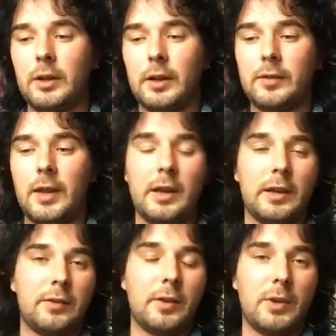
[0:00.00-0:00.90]
say
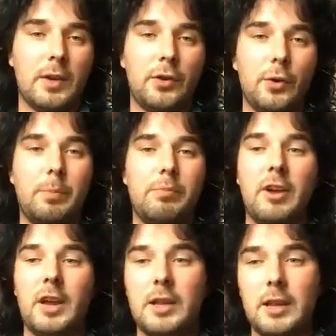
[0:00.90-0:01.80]
someone gives you a
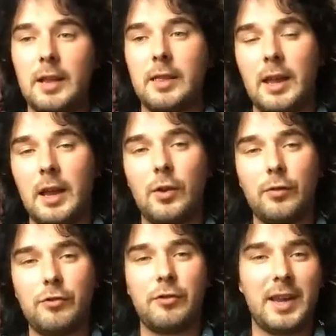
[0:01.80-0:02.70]
brick at the end
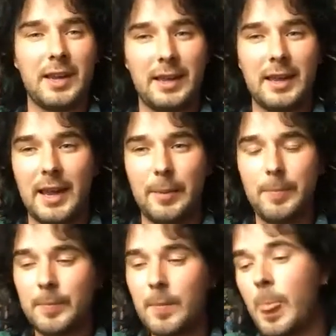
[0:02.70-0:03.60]
of creating a game,
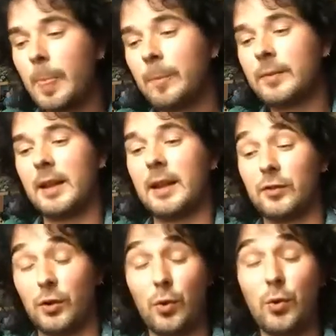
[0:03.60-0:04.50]
and
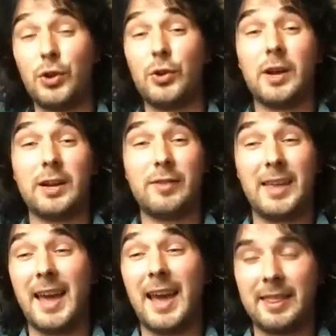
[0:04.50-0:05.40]
that's all you kind of
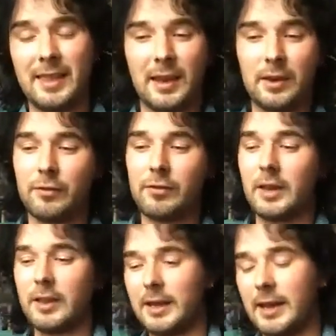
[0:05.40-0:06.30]
get at the end of
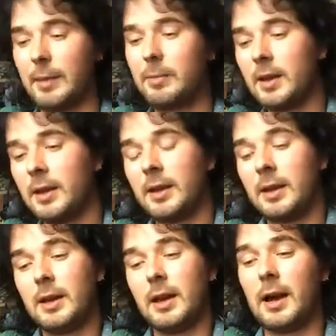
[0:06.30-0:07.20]
creating that game,
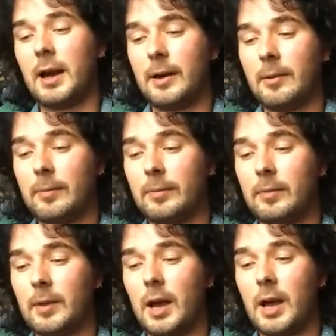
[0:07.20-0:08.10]

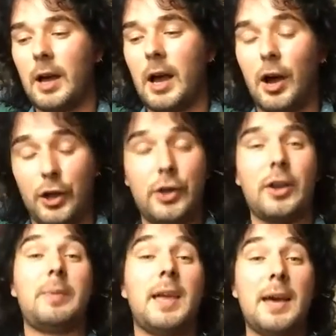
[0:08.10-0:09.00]
are you going
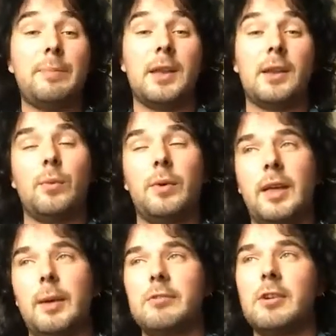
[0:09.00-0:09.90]
to be happy with
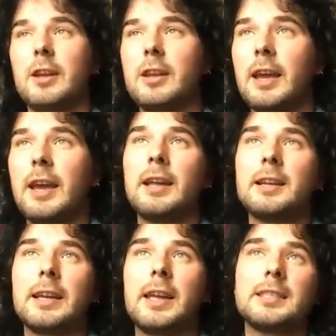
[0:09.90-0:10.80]
that brick? And
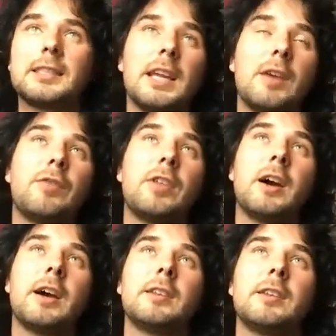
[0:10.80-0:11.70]
I guess if the
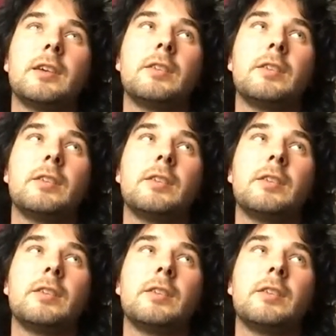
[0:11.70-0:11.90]
idea